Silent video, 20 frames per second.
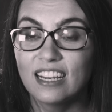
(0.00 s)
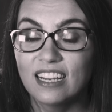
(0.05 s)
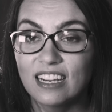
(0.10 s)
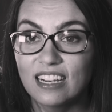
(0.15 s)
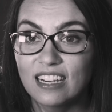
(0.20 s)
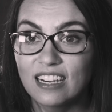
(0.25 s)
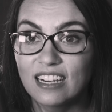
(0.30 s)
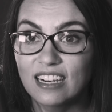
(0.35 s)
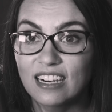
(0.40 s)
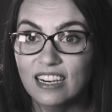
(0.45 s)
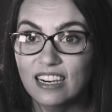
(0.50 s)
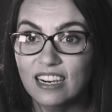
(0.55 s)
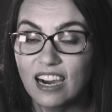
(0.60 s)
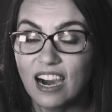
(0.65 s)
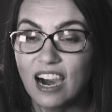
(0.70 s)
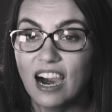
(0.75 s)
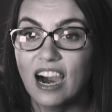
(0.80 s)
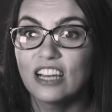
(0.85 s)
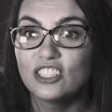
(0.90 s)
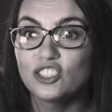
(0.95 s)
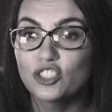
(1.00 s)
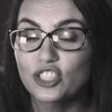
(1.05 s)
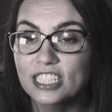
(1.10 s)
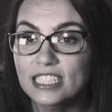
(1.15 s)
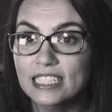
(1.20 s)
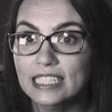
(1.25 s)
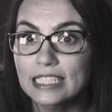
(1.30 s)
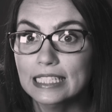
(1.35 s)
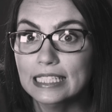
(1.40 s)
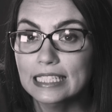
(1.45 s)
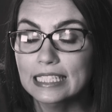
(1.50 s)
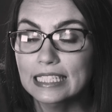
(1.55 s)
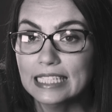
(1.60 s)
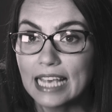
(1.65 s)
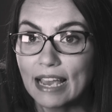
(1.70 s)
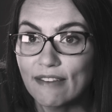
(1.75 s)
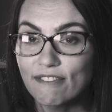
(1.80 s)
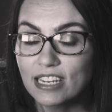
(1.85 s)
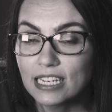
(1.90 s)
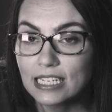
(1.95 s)

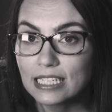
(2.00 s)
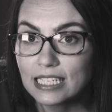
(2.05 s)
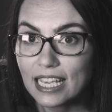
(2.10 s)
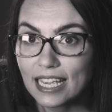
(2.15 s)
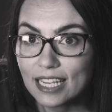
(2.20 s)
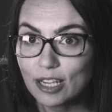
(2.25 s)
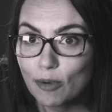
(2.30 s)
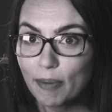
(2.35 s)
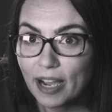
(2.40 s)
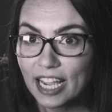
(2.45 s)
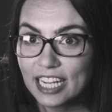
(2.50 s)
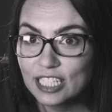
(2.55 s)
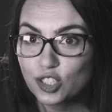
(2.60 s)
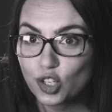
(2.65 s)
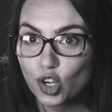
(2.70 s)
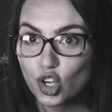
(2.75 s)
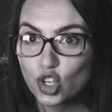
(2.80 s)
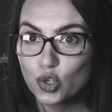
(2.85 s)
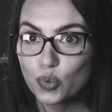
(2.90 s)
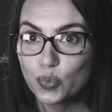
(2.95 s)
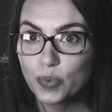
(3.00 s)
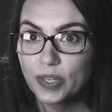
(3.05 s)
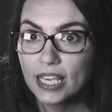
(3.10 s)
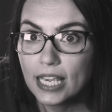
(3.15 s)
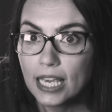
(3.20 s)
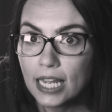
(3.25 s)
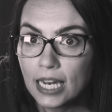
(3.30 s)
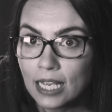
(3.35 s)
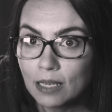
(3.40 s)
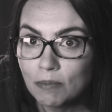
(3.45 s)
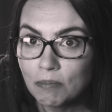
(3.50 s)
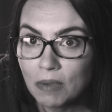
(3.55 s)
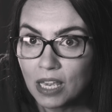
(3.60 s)
107 gigabytes? Are you kidding